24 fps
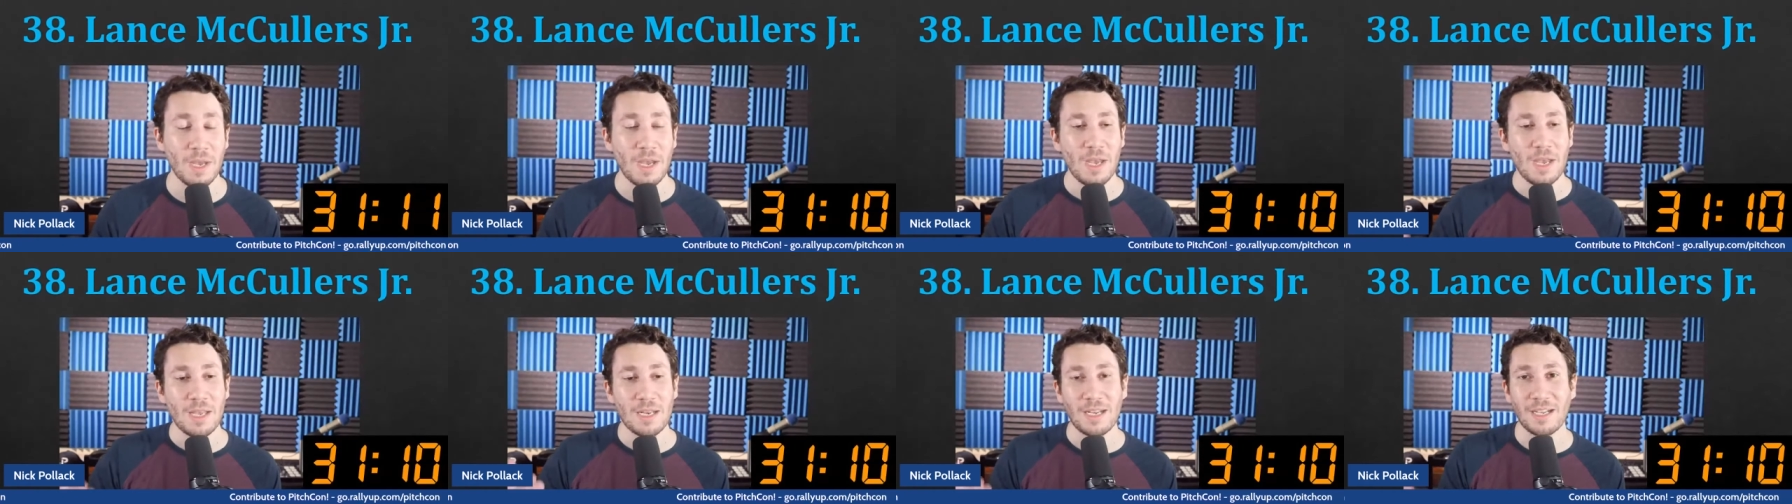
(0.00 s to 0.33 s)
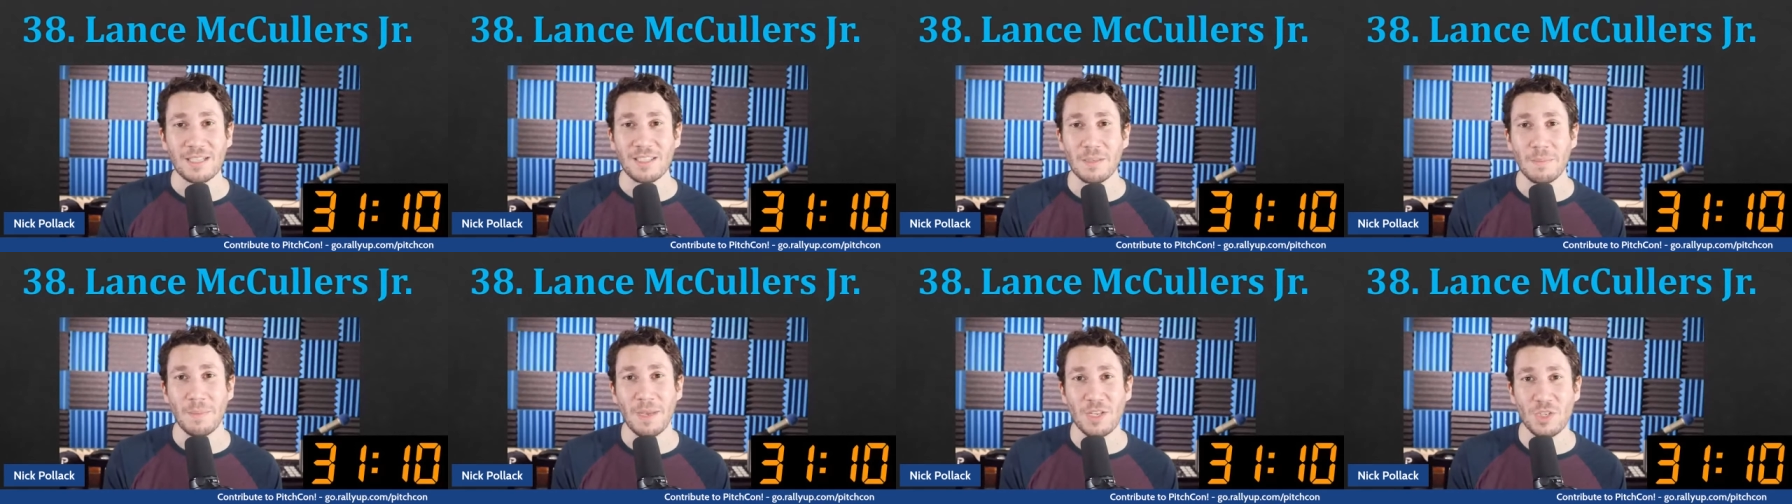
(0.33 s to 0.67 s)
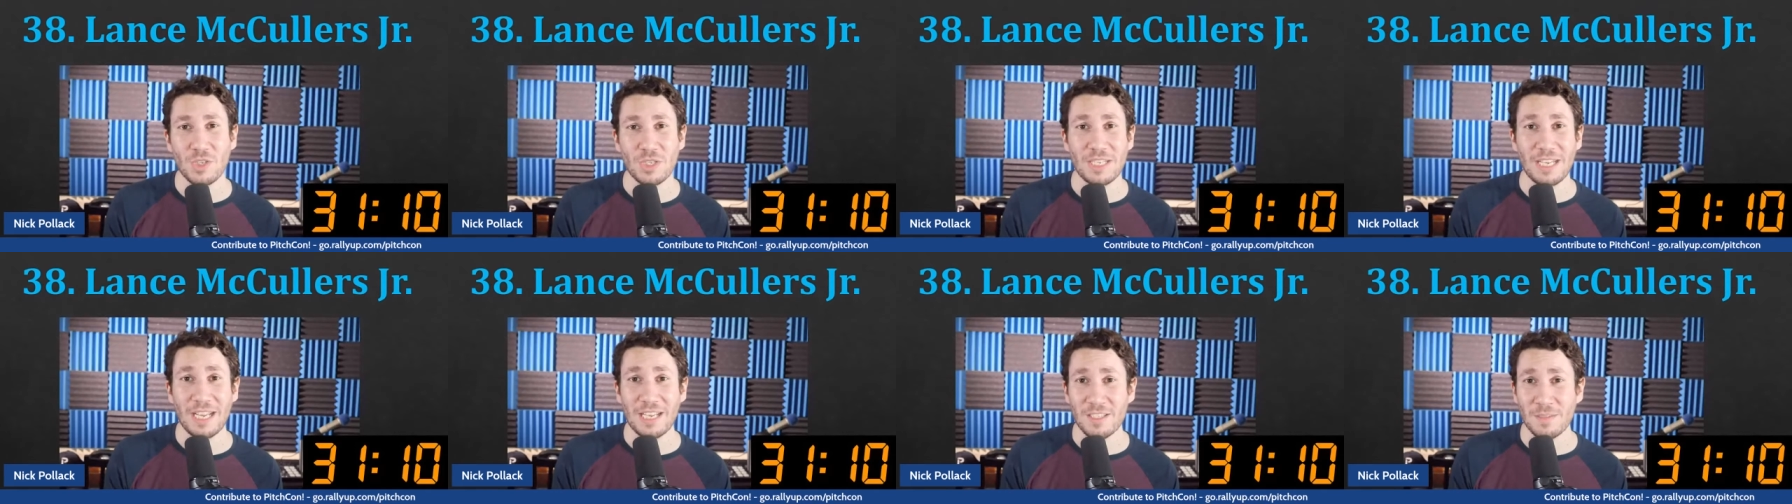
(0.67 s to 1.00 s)
Not to mention
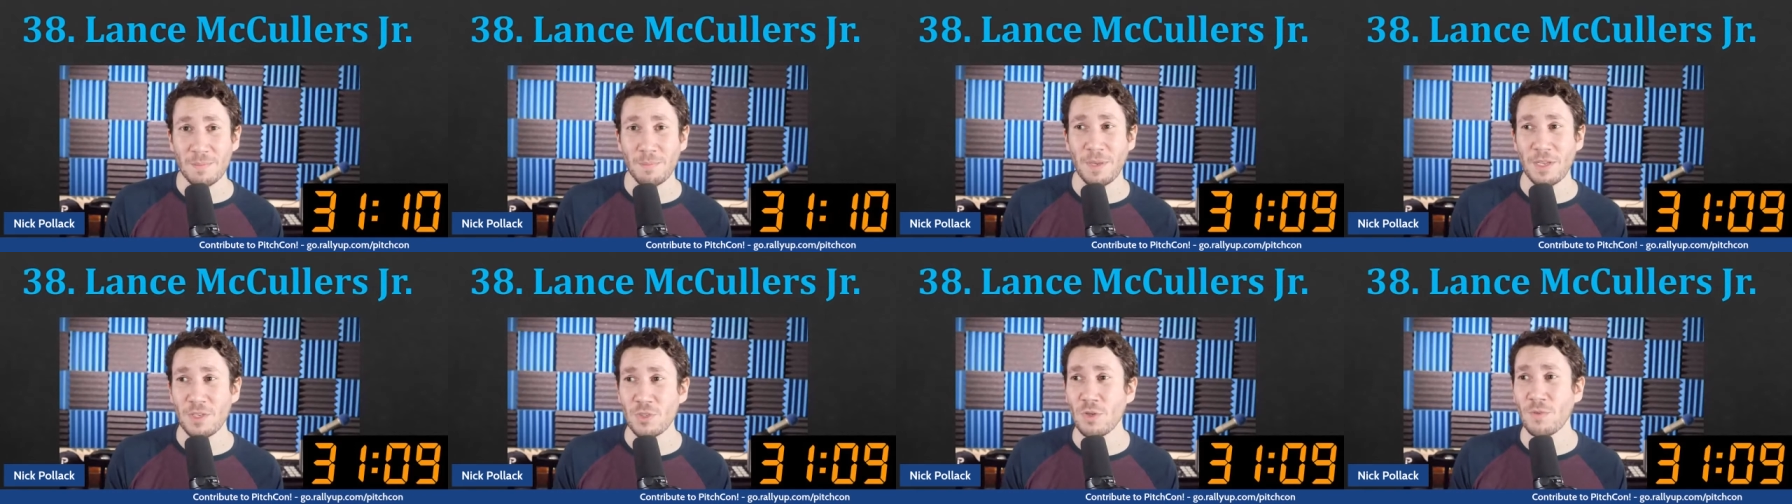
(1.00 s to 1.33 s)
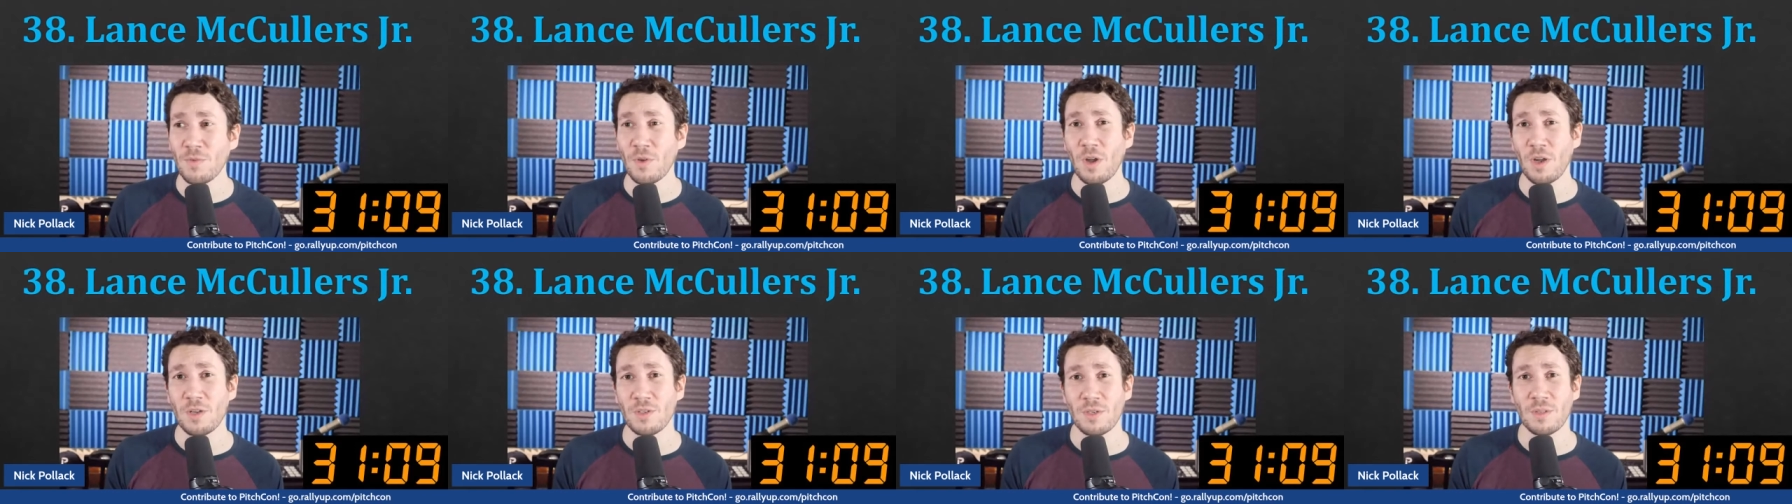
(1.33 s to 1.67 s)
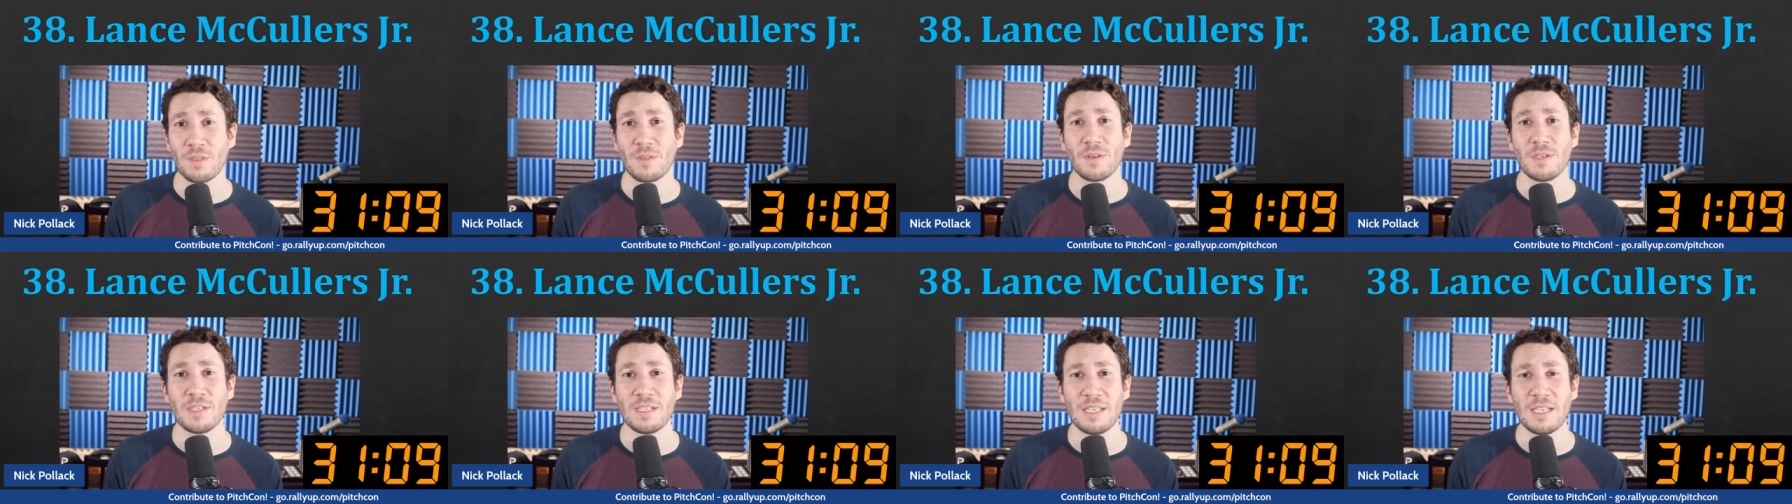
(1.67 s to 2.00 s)
he hasn't pitched over
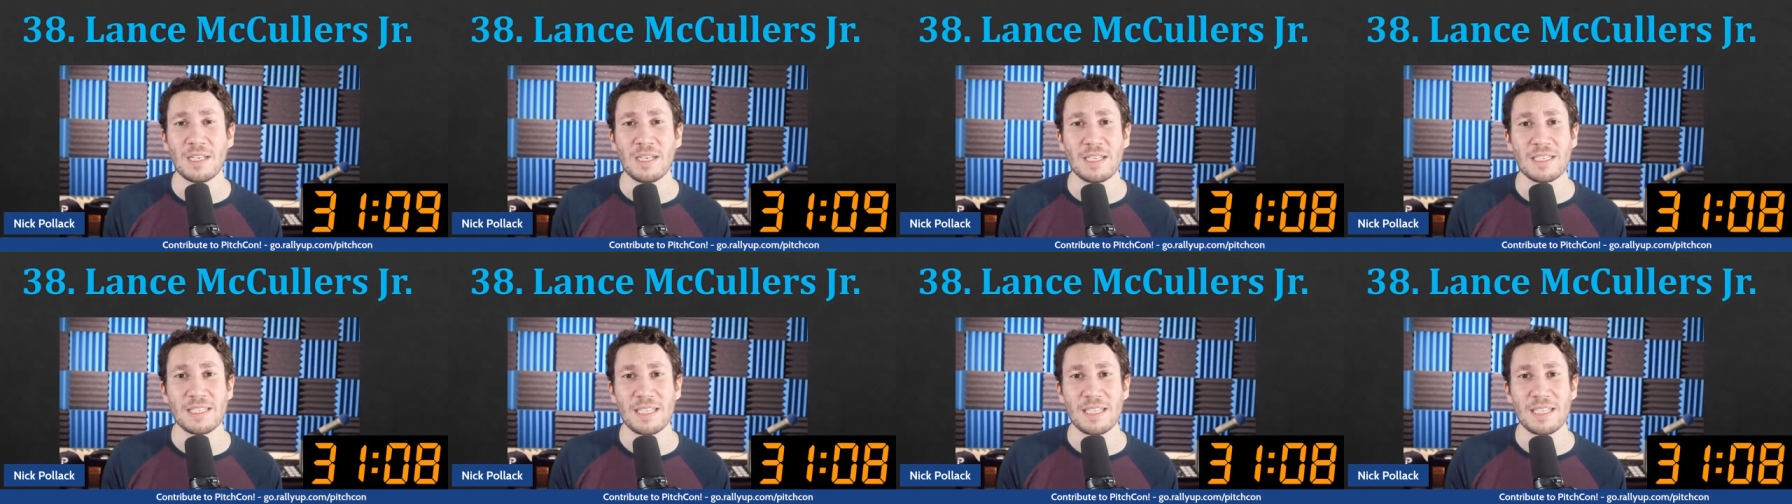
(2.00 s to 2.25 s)
130 innings